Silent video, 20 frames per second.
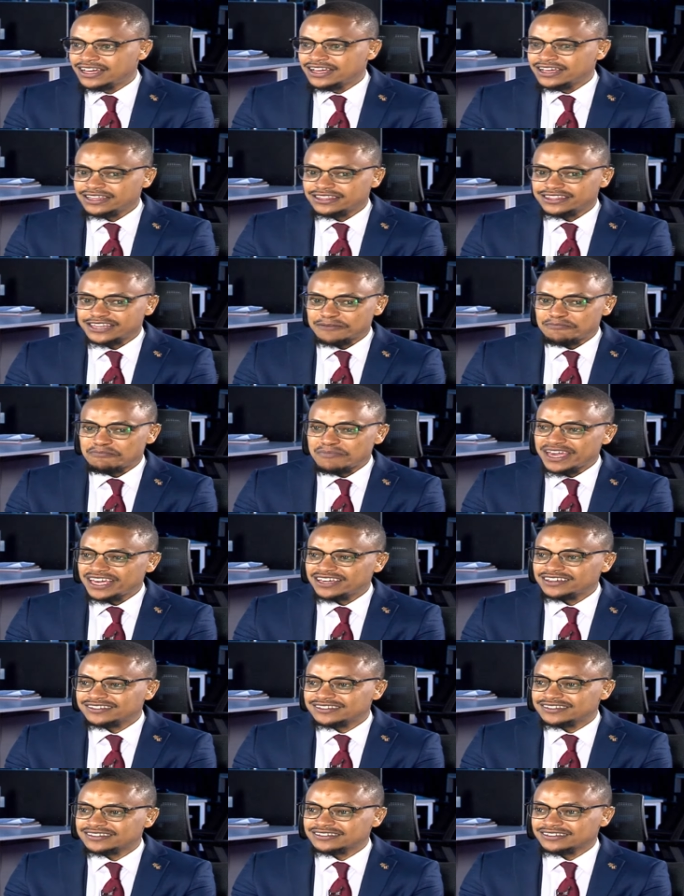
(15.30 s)
that
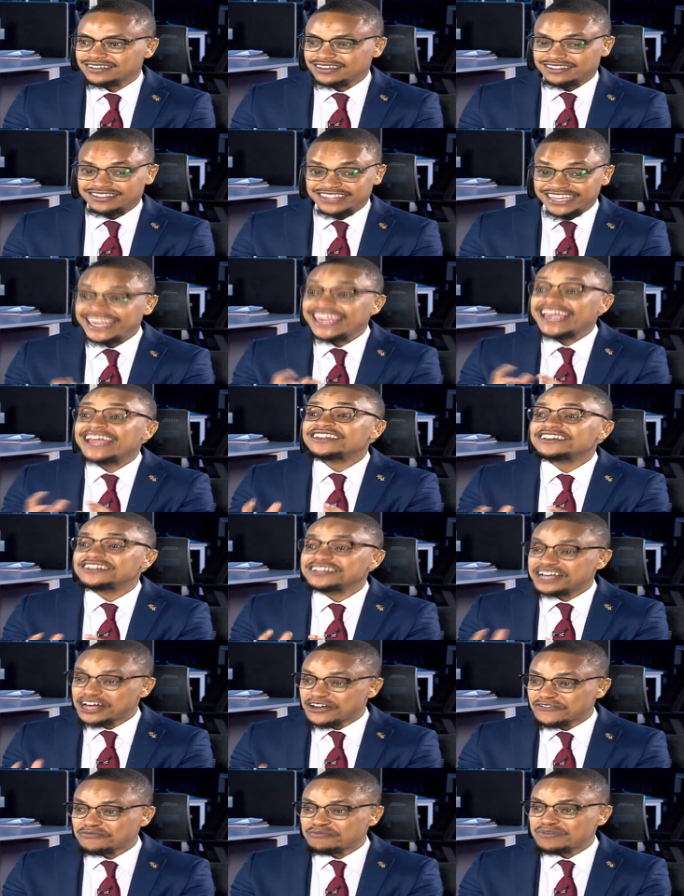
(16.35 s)
makes the Kenyan
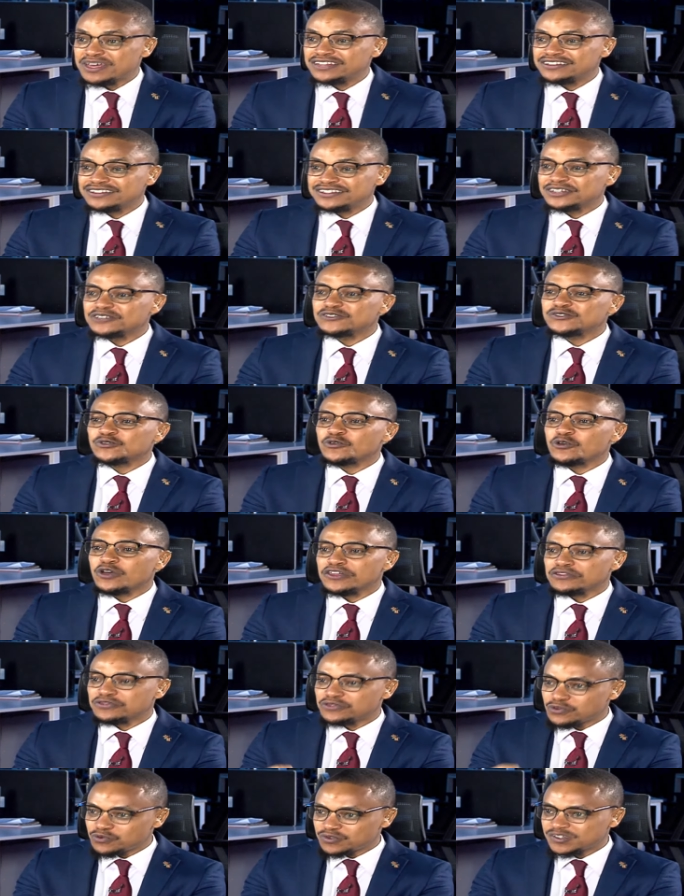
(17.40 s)
government so
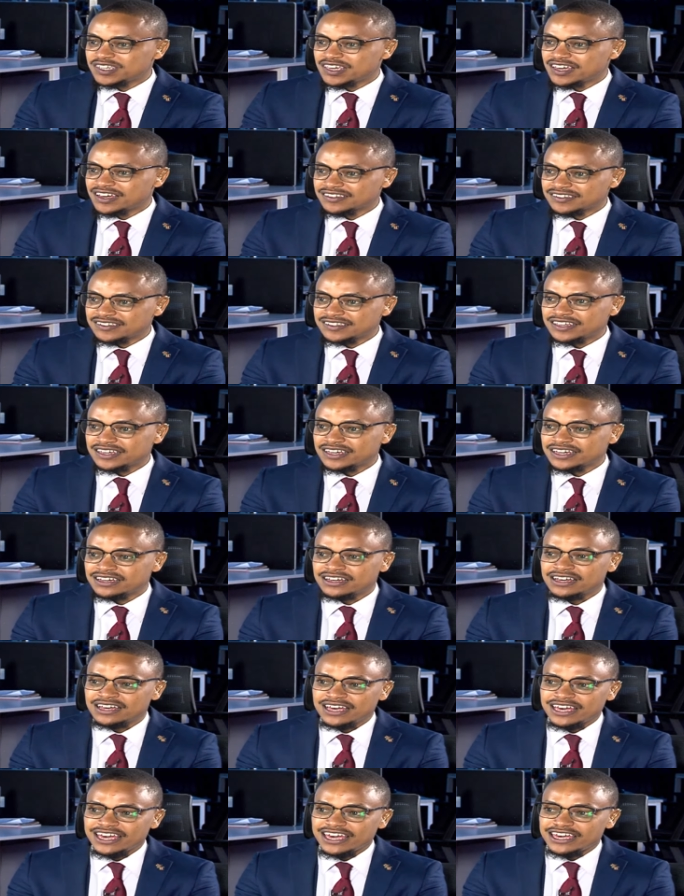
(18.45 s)
enthusiastic
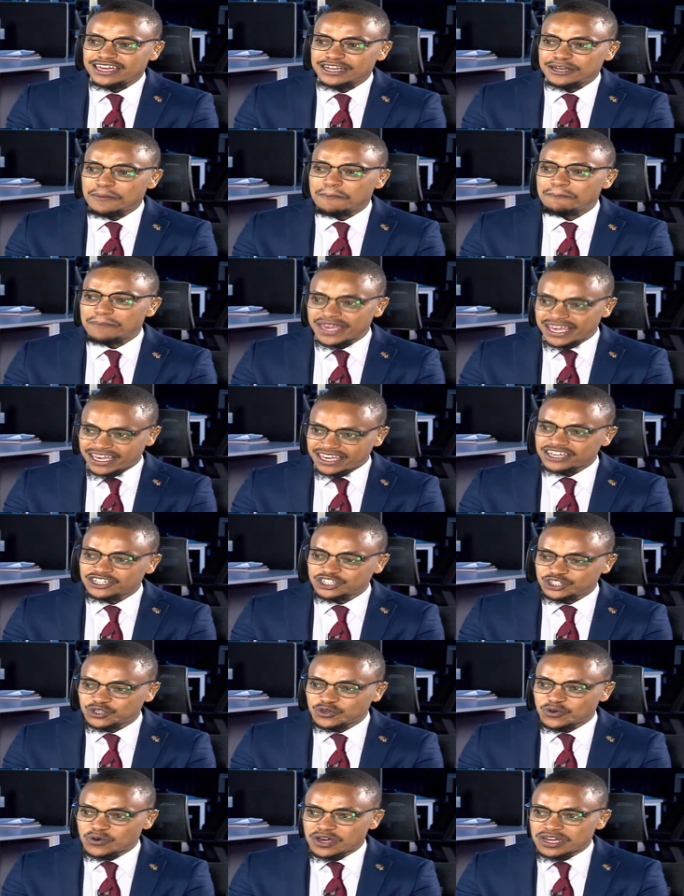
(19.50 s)
in making
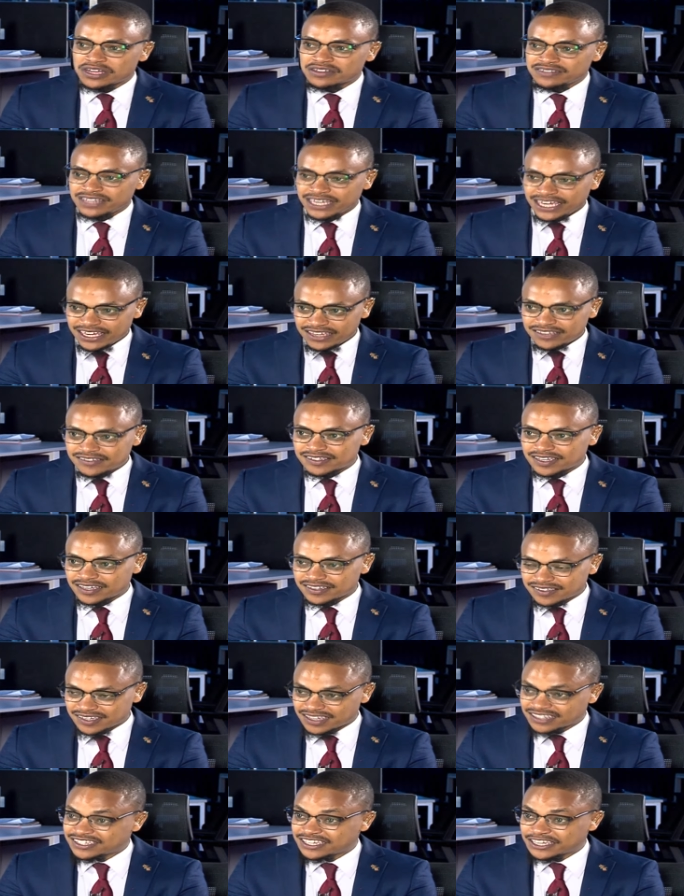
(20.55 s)
sure he's
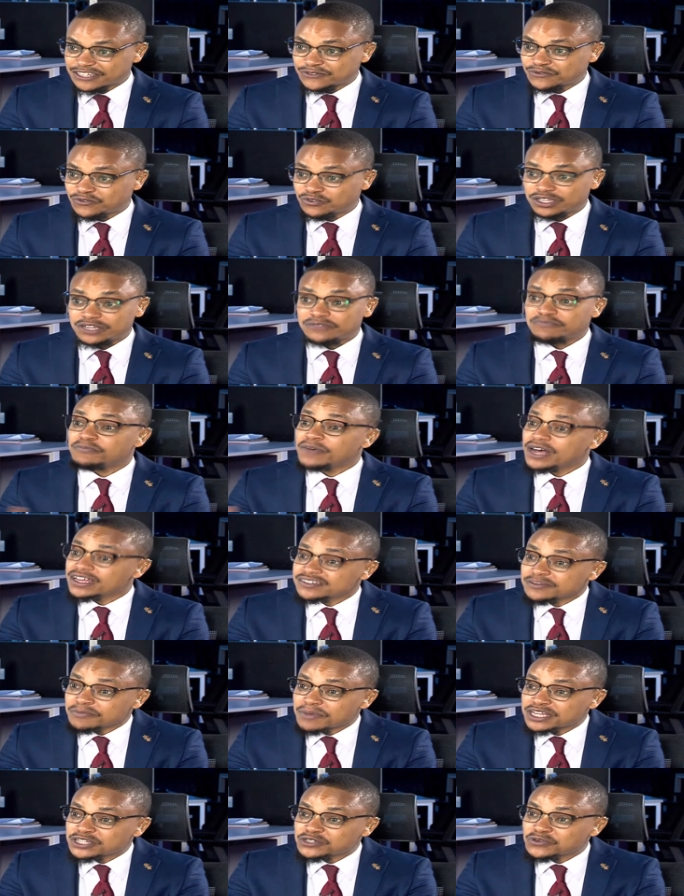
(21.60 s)
successful. as
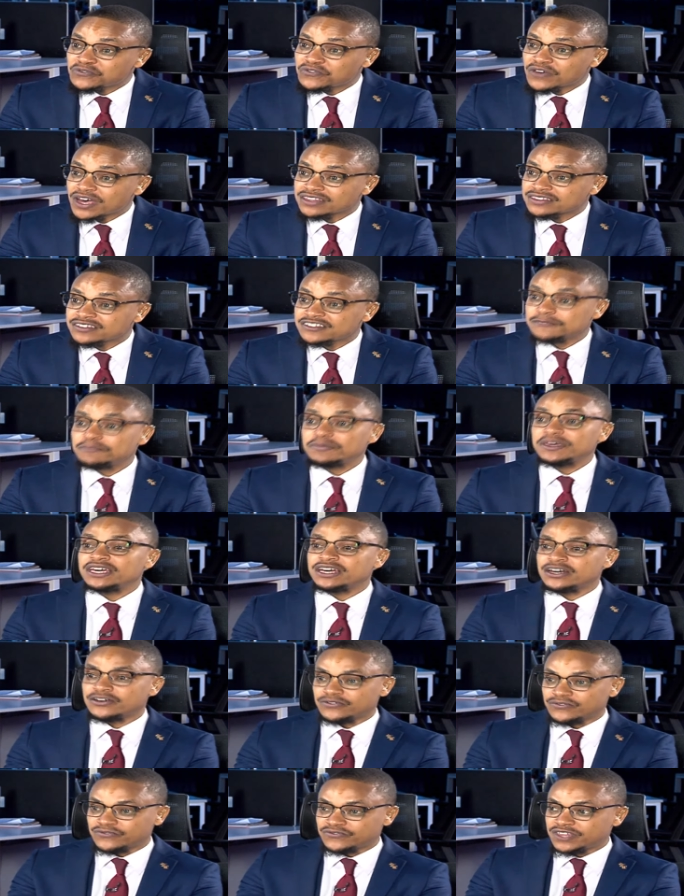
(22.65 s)
a matter of fact, the
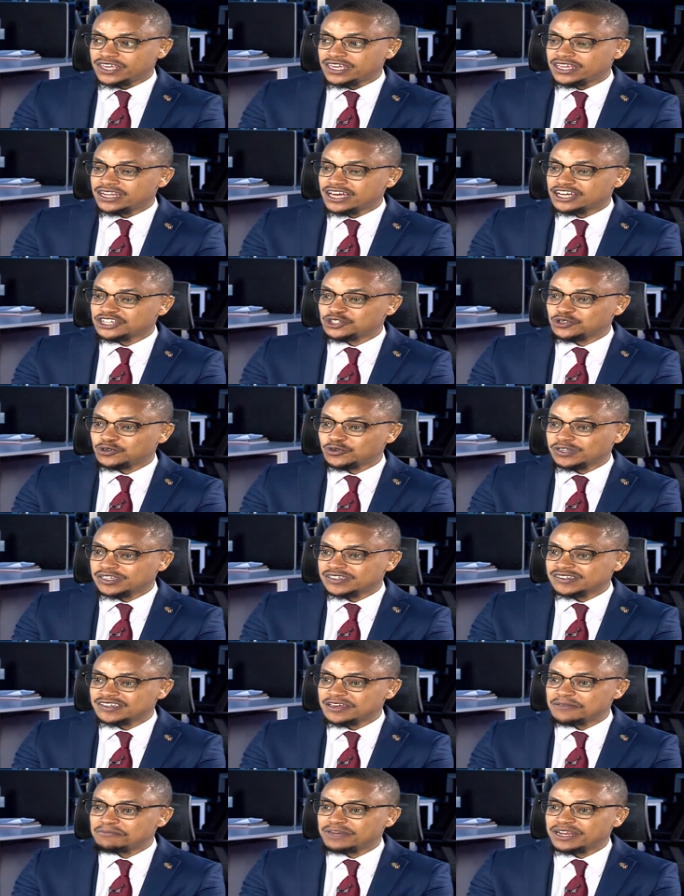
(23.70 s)
Speaker of the National
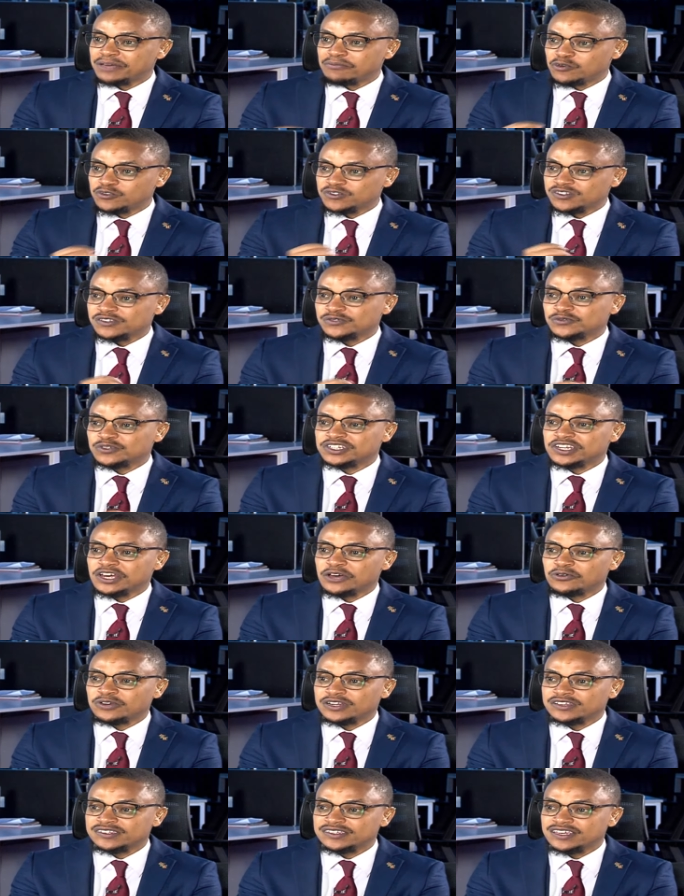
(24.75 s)
Assembly, Moses
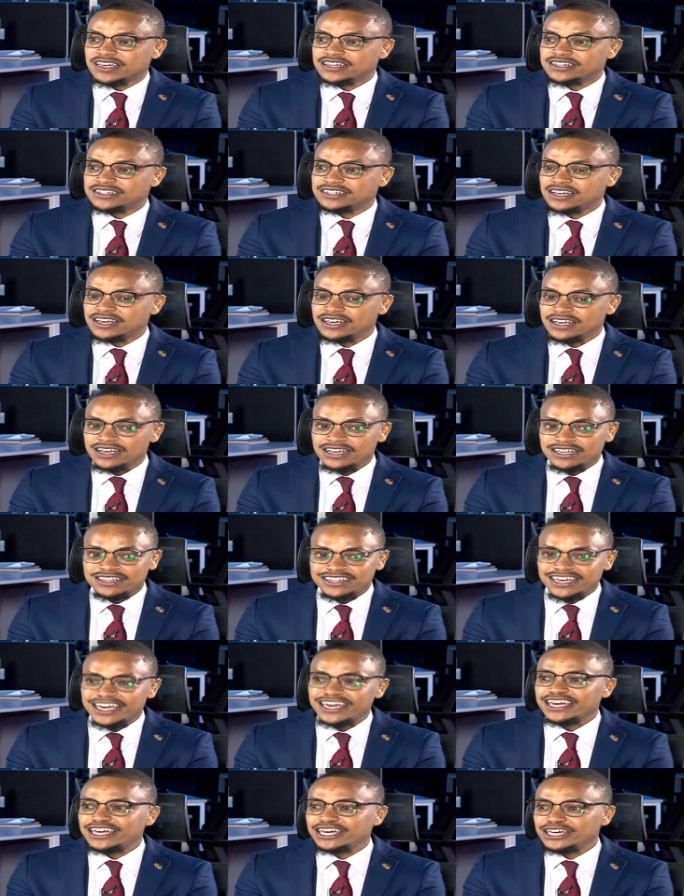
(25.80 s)
Wetangula, said
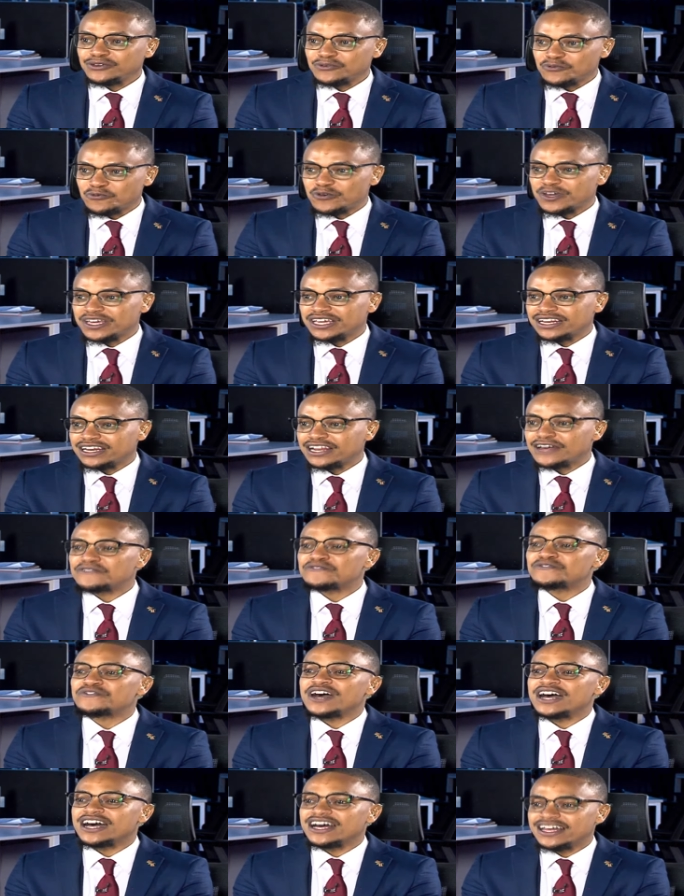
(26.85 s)
they will
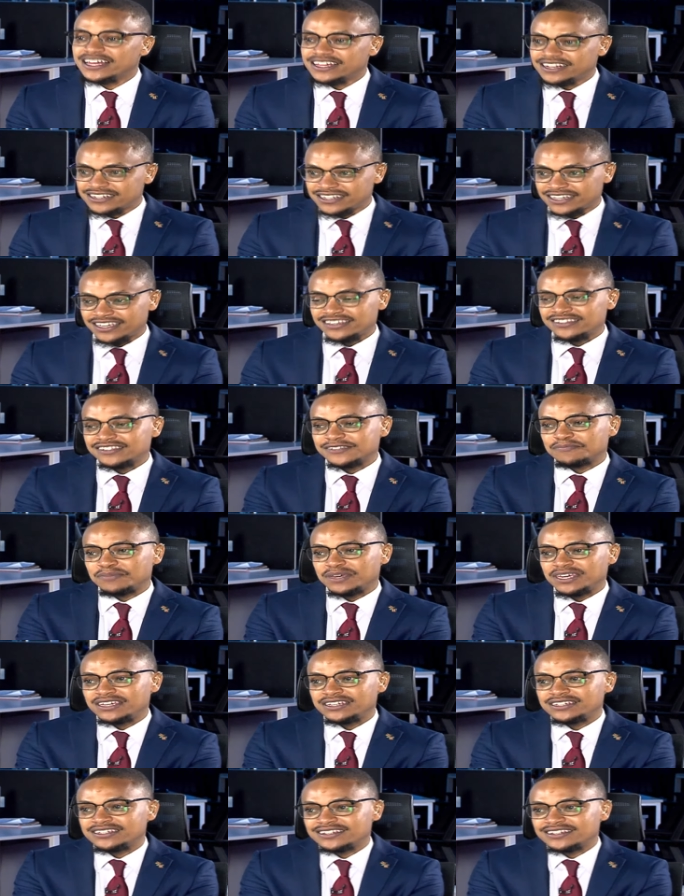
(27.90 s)
fund his bid